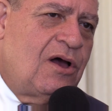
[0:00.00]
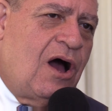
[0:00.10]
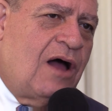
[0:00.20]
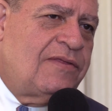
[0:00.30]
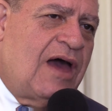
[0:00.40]

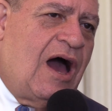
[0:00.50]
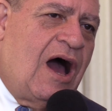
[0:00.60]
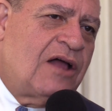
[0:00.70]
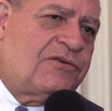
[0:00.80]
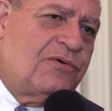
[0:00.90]
on the
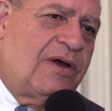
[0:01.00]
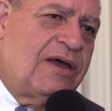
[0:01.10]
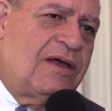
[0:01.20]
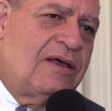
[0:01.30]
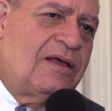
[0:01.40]

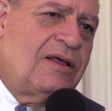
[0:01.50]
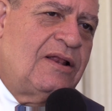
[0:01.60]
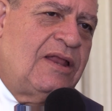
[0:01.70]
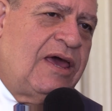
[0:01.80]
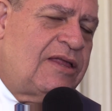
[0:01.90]
artery
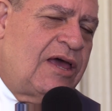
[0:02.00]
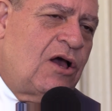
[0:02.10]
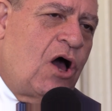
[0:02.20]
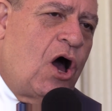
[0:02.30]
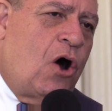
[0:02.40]

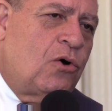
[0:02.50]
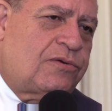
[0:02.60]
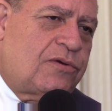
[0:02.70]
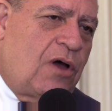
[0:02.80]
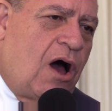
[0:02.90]
leading
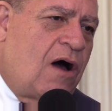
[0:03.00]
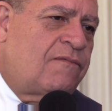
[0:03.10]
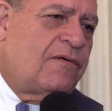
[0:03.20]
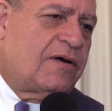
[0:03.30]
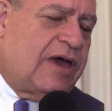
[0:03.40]
out
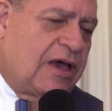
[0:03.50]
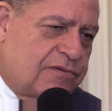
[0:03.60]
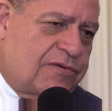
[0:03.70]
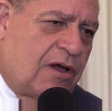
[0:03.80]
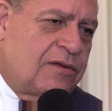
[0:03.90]
of
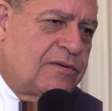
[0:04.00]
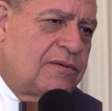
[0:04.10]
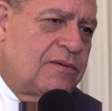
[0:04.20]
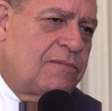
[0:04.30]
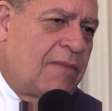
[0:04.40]
Kingston,
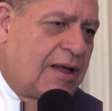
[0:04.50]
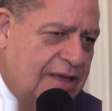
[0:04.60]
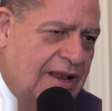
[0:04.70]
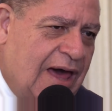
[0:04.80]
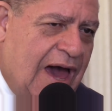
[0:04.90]

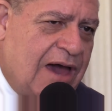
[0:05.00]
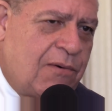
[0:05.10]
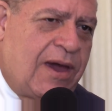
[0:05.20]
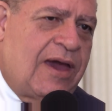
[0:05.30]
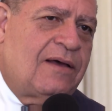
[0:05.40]
Mandela
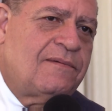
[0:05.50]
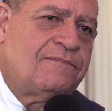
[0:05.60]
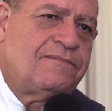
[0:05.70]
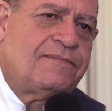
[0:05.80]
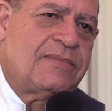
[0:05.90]
Highway,
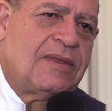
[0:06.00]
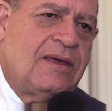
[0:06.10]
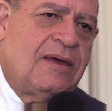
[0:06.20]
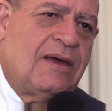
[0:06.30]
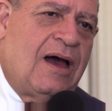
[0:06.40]

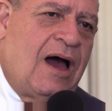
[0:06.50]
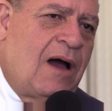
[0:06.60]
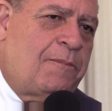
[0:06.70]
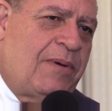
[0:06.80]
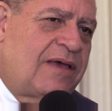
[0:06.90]

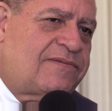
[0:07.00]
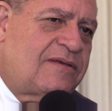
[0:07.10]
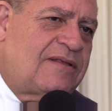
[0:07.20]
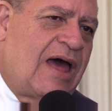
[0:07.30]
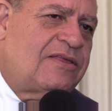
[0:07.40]

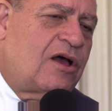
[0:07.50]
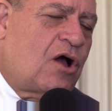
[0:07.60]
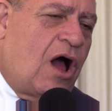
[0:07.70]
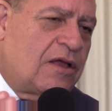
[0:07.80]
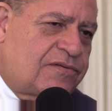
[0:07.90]
places like the
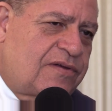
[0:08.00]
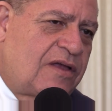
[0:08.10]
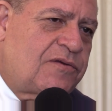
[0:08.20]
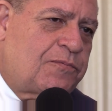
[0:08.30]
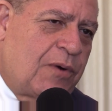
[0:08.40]

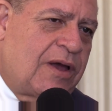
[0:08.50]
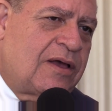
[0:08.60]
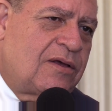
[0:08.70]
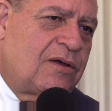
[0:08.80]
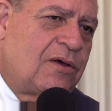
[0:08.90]
Constant
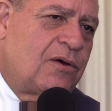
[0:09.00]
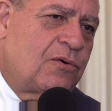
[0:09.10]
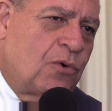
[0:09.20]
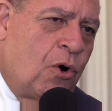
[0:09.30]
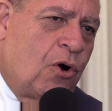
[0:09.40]
Spring
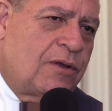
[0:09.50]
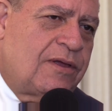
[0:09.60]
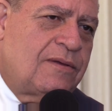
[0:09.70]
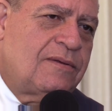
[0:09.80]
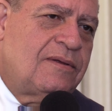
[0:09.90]
Road,
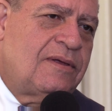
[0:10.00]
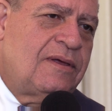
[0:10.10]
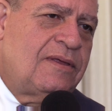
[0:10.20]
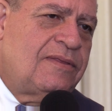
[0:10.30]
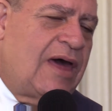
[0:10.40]

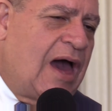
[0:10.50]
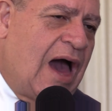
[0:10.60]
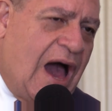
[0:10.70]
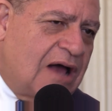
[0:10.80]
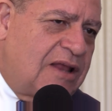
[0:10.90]
the
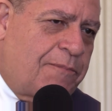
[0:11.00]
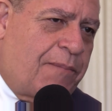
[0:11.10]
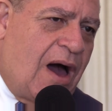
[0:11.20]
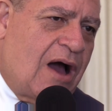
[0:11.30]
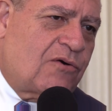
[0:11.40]
Hagley
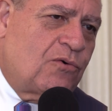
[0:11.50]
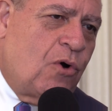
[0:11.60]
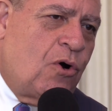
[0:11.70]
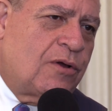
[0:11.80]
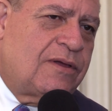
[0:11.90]
Park
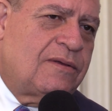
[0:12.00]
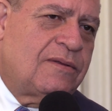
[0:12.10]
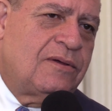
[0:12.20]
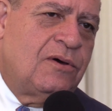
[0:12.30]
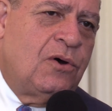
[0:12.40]
Road.
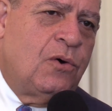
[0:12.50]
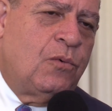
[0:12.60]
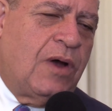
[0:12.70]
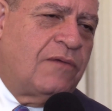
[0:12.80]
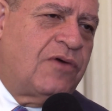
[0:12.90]

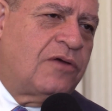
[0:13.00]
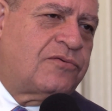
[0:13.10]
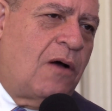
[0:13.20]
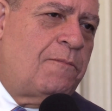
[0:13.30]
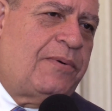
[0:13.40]
We have
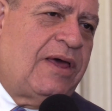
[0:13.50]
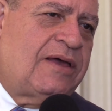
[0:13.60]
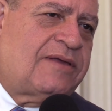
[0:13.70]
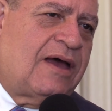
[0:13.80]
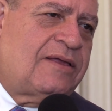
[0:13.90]
just
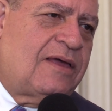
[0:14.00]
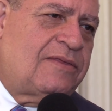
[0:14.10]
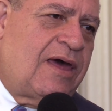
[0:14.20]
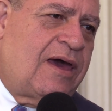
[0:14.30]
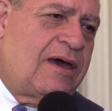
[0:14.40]
completed
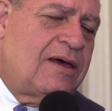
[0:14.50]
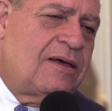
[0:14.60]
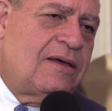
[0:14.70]
the